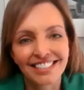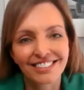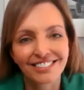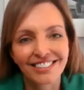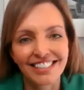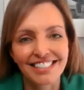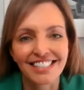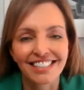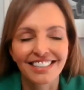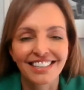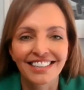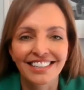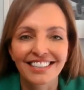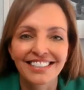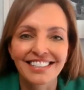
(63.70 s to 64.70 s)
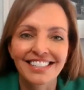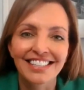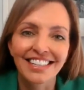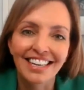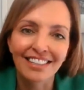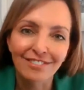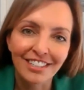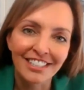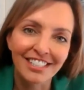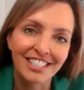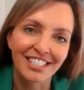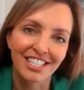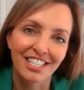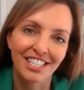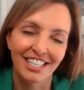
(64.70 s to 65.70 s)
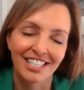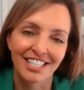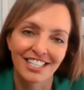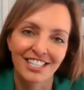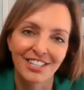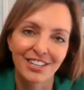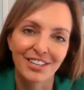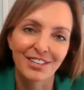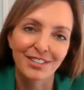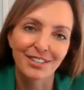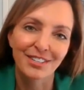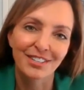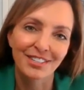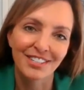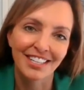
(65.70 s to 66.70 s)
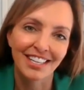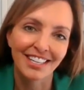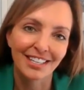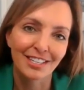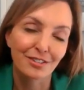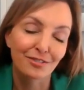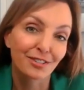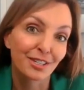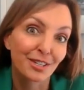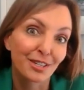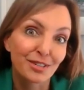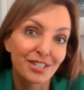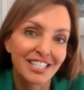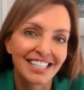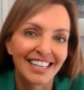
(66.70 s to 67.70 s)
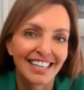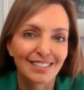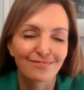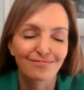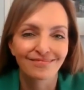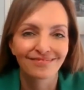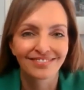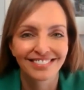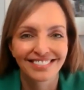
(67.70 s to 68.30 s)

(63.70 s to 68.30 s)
Teresa. It's lovely to chat to you. Thank you for your time.